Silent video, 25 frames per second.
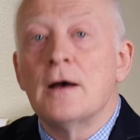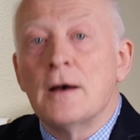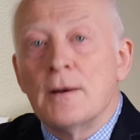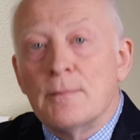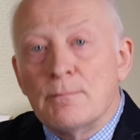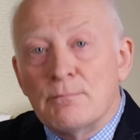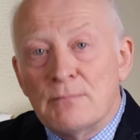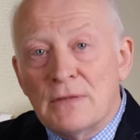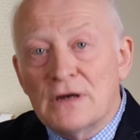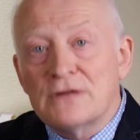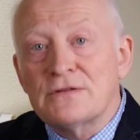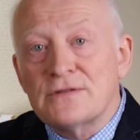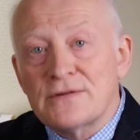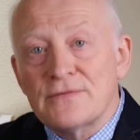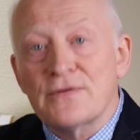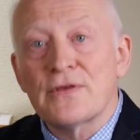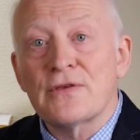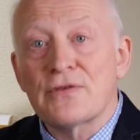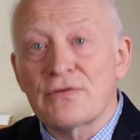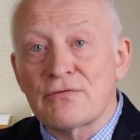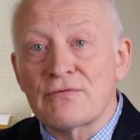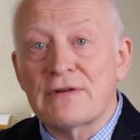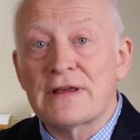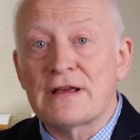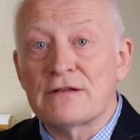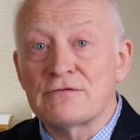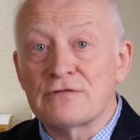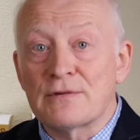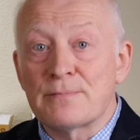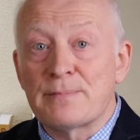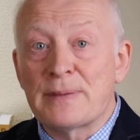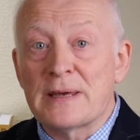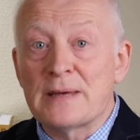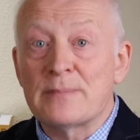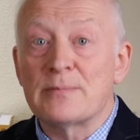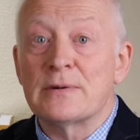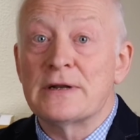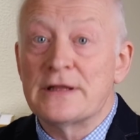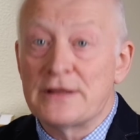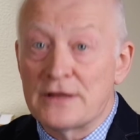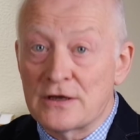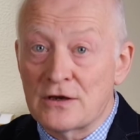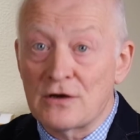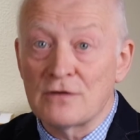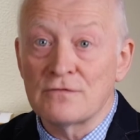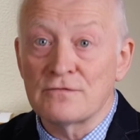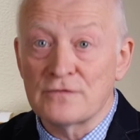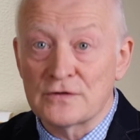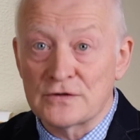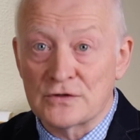Most of the 300 people in the
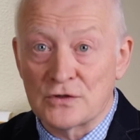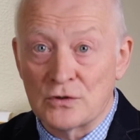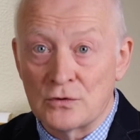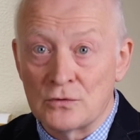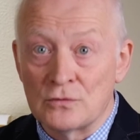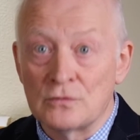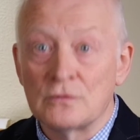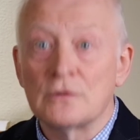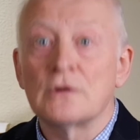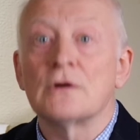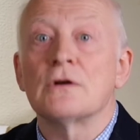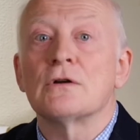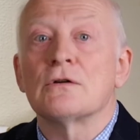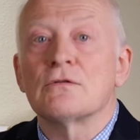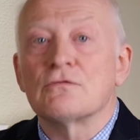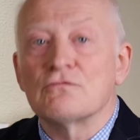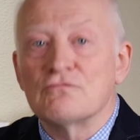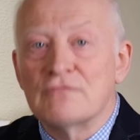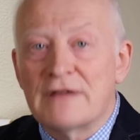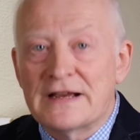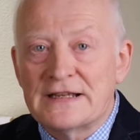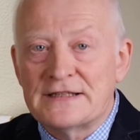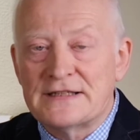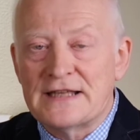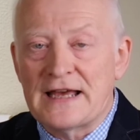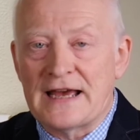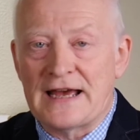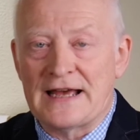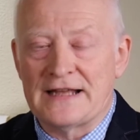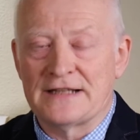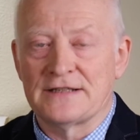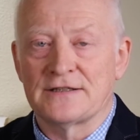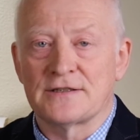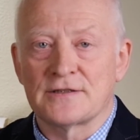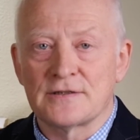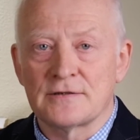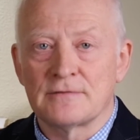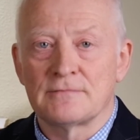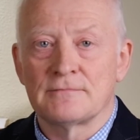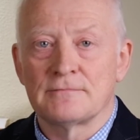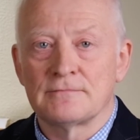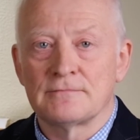conference hall raise their hands.